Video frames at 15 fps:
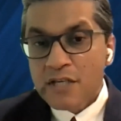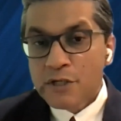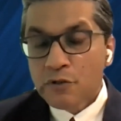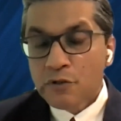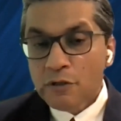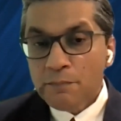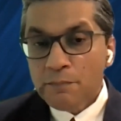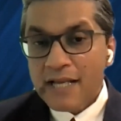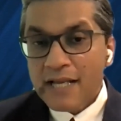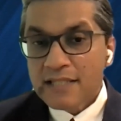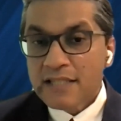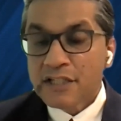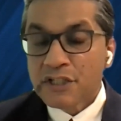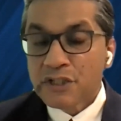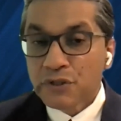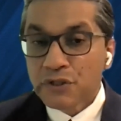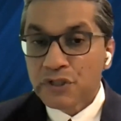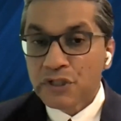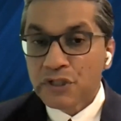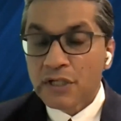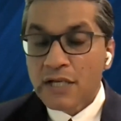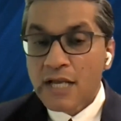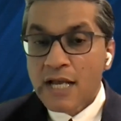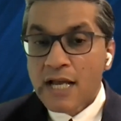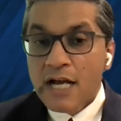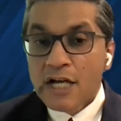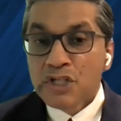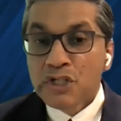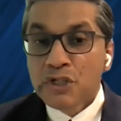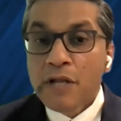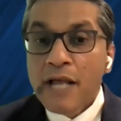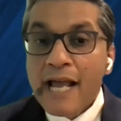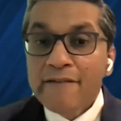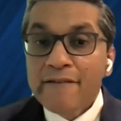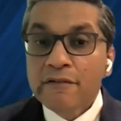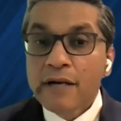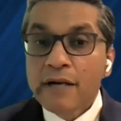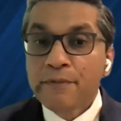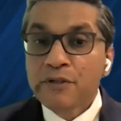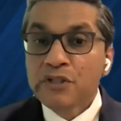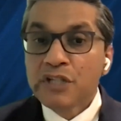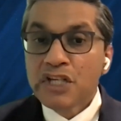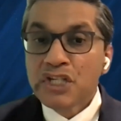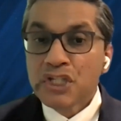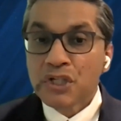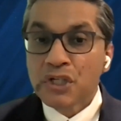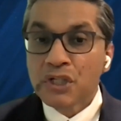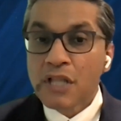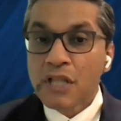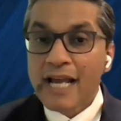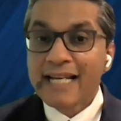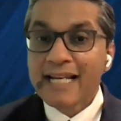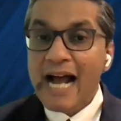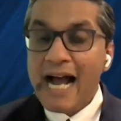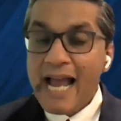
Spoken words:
your plastic surgeon should have a reputation online.